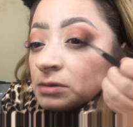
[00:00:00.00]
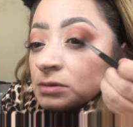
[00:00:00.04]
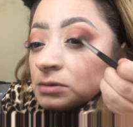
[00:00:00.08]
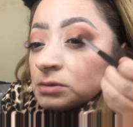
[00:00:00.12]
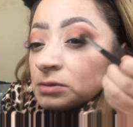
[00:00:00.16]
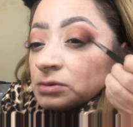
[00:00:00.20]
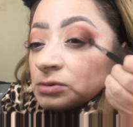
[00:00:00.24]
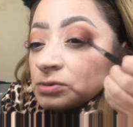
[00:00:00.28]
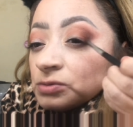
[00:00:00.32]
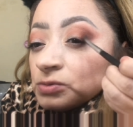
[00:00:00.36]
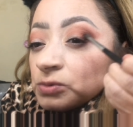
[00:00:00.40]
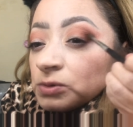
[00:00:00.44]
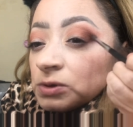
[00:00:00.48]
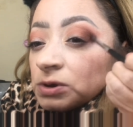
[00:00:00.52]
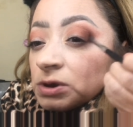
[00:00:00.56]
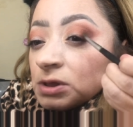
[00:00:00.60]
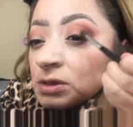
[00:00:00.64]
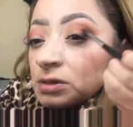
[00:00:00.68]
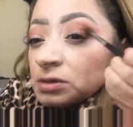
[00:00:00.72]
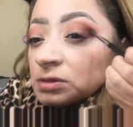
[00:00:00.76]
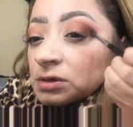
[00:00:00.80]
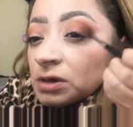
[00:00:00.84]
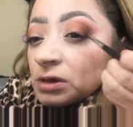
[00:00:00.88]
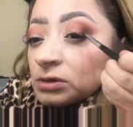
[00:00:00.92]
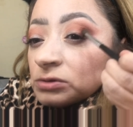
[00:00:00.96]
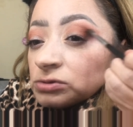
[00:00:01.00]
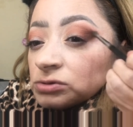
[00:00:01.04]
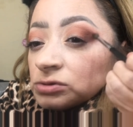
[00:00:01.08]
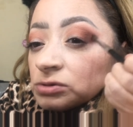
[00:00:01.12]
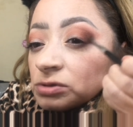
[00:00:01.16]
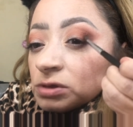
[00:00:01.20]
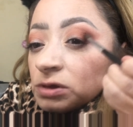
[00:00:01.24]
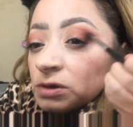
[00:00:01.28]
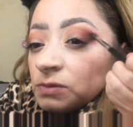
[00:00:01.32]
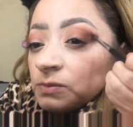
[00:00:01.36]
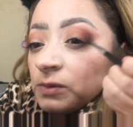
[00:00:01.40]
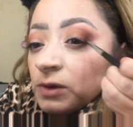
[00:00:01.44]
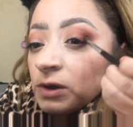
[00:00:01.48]
This one is
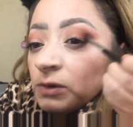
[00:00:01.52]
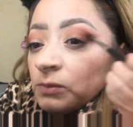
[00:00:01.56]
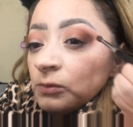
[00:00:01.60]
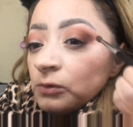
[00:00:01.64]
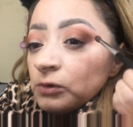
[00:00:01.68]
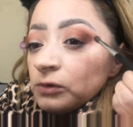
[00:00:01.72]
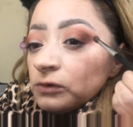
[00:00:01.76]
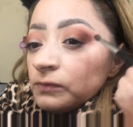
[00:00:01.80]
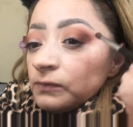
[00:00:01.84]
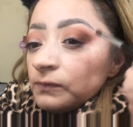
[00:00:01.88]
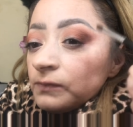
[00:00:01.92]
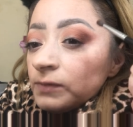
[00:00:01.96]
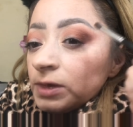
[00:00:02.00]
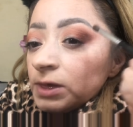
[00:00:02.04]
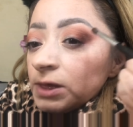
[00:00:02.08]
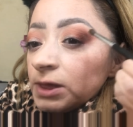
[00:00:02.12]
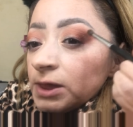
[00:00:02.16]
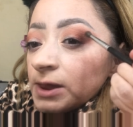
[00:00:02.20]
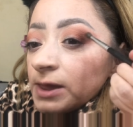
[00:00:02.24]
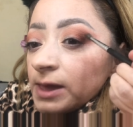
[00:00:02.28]
actually by Morphe,